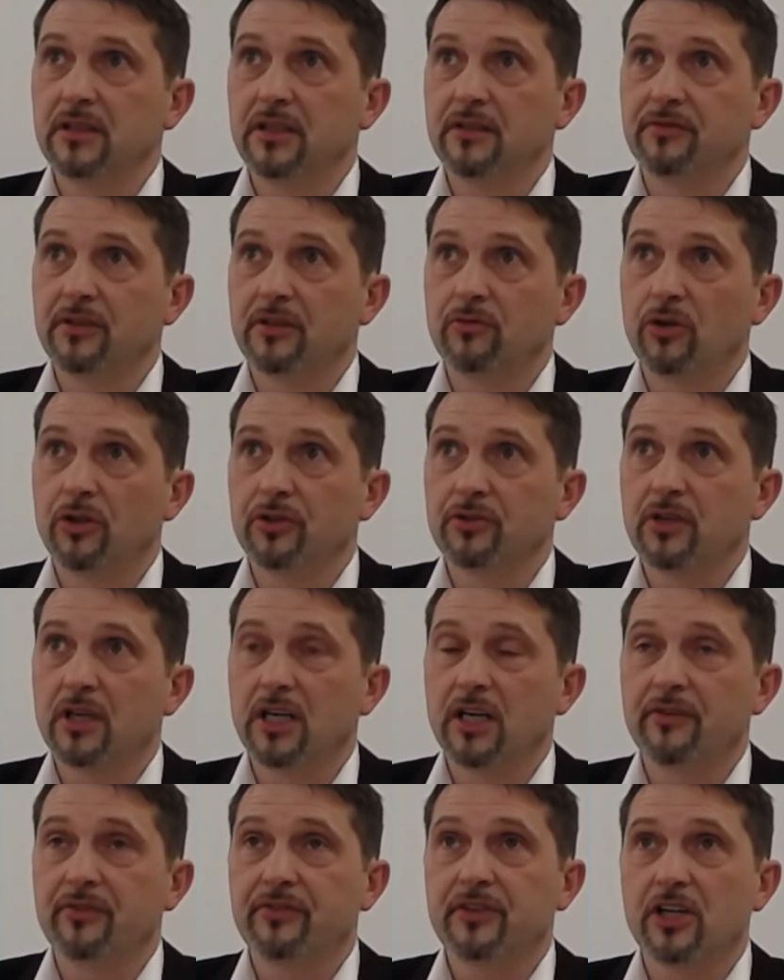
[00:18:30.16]
if you want
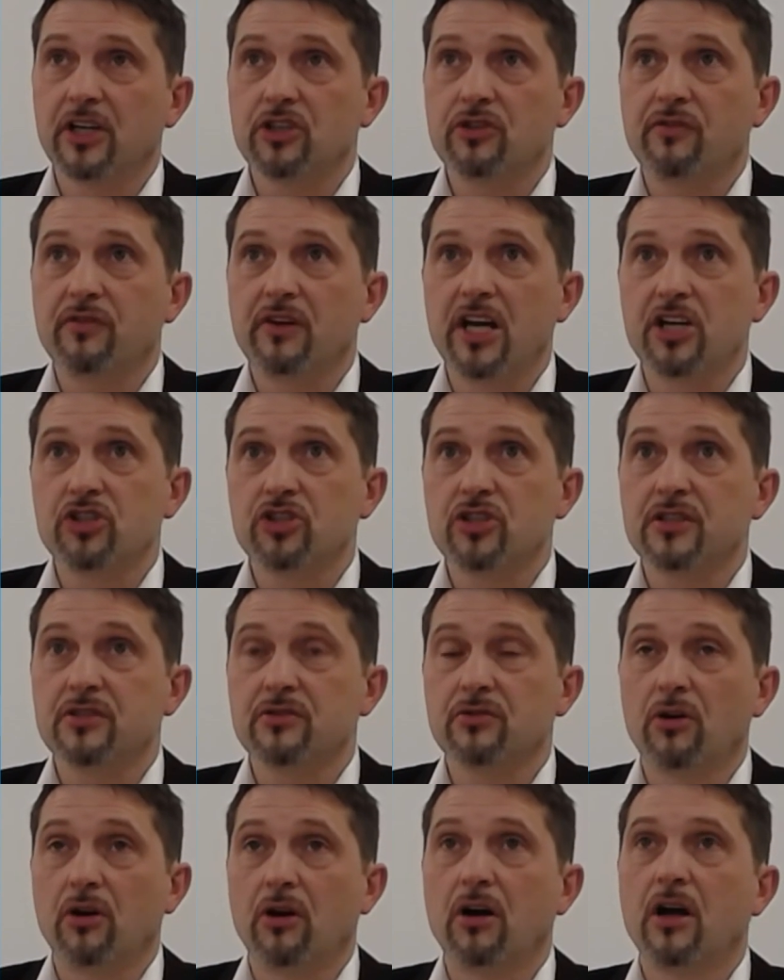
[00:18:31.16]
to have such
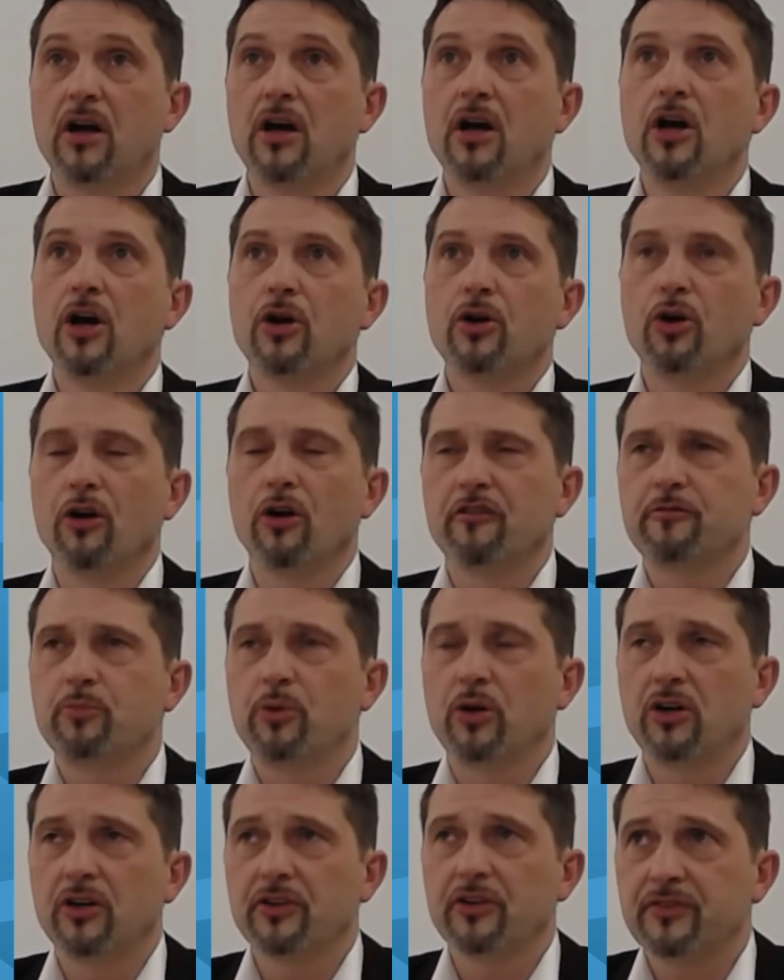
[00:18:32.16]
flanges or
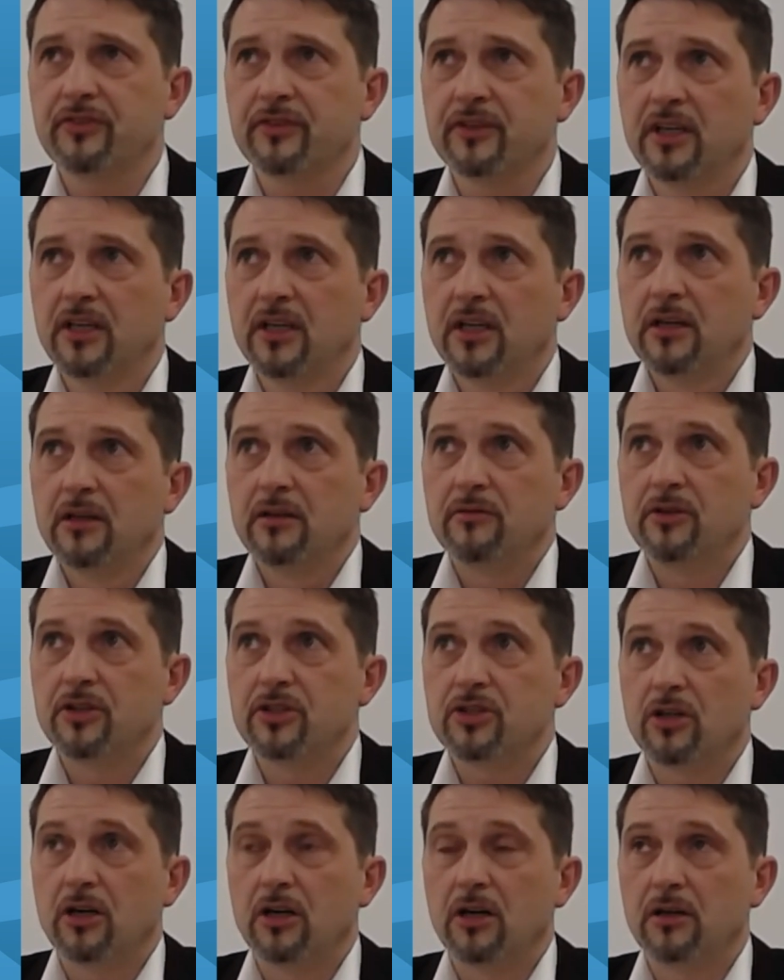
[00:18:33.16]
curved parts,
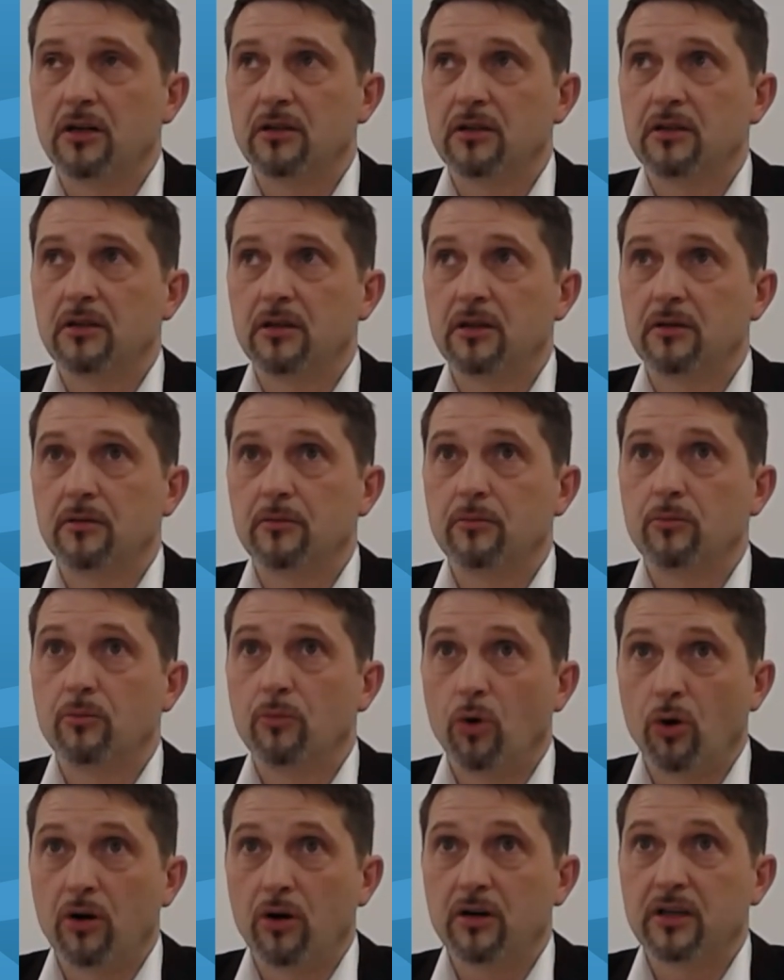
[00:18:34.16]
which are uh,
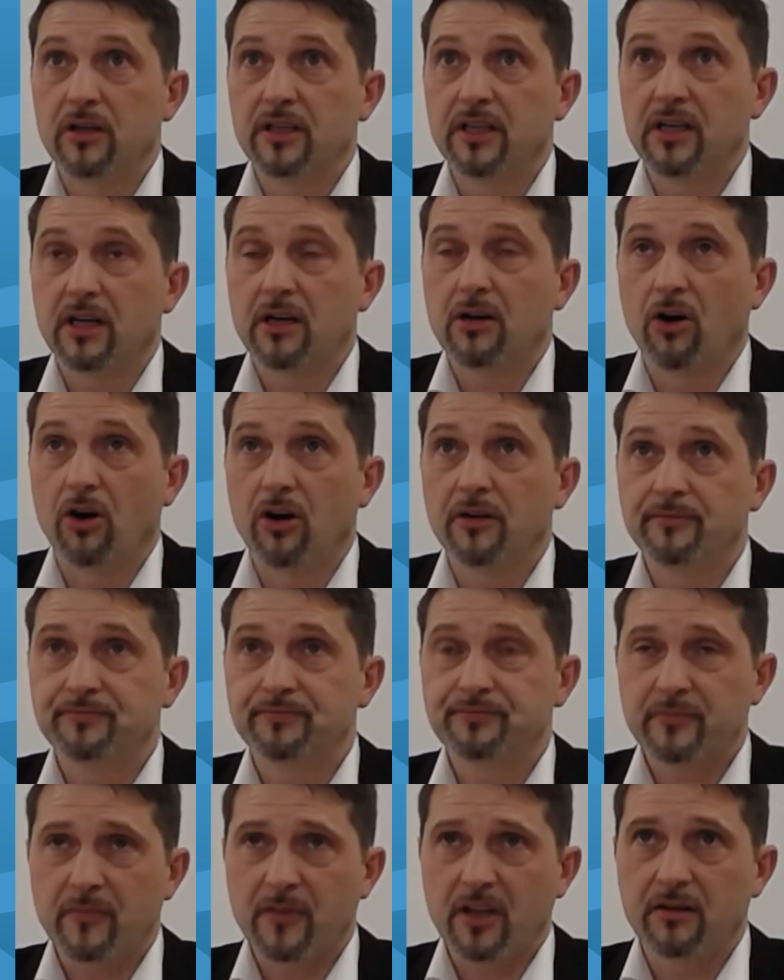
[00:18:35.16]
more in a car,
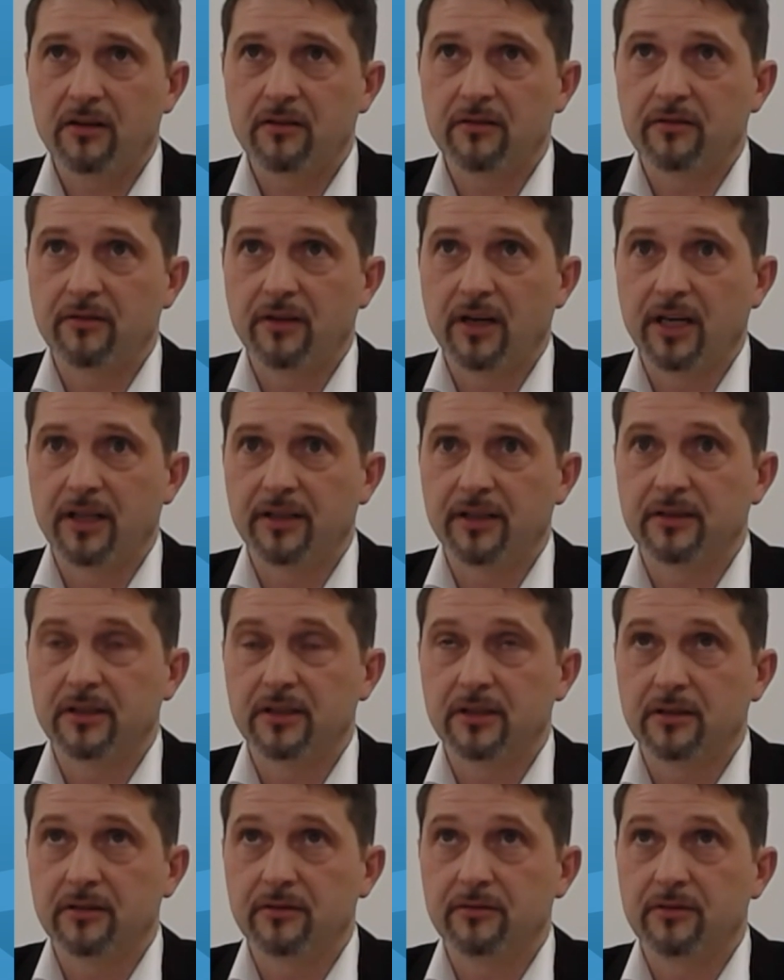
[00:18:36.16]
then
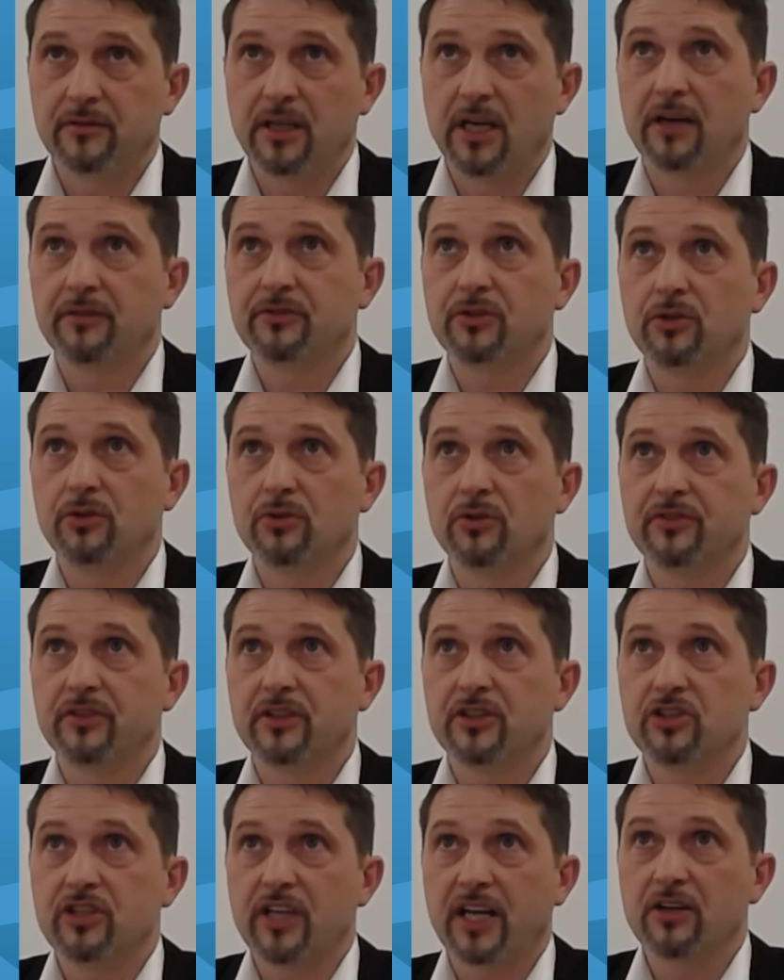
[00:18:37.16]
uh, we have to
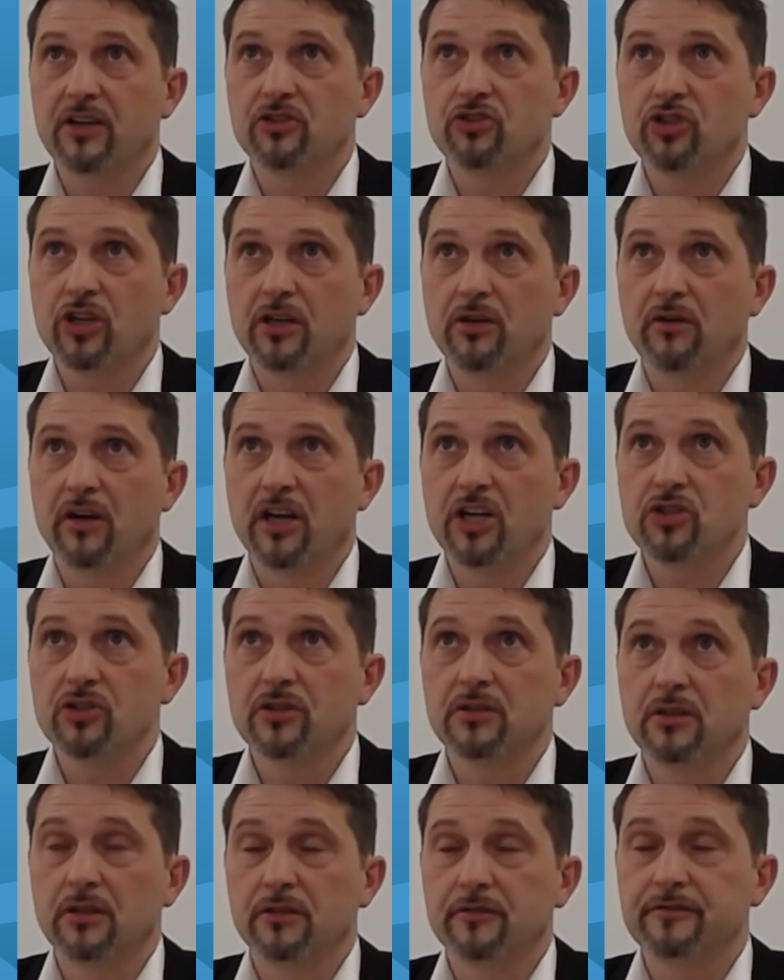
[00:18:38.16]
use a second
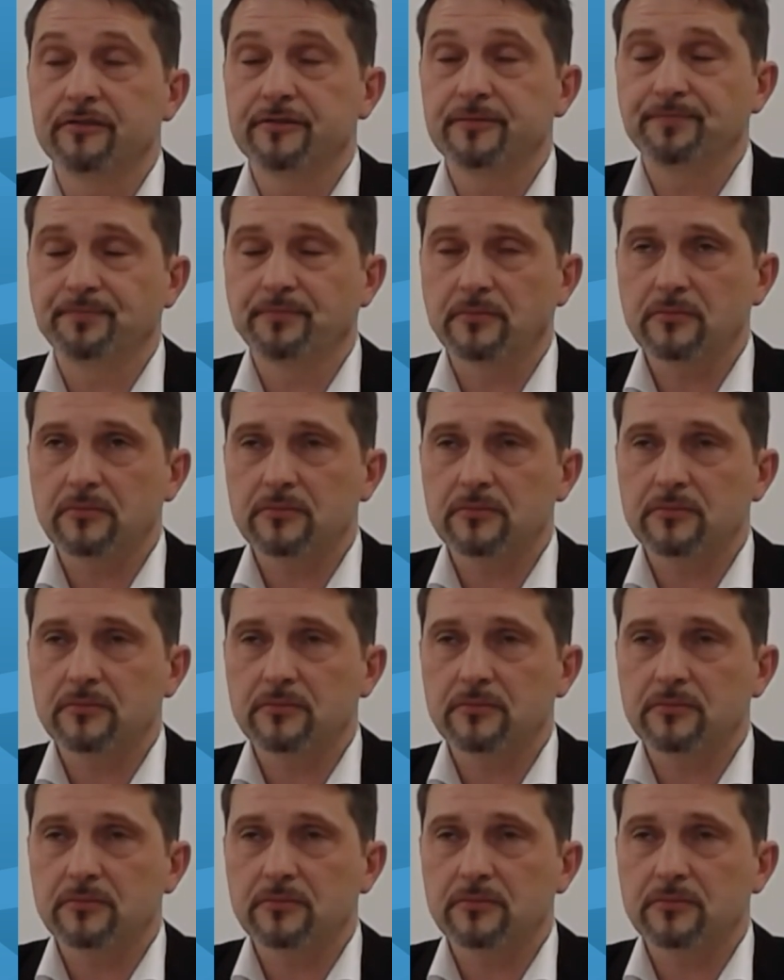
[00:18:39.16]
generation of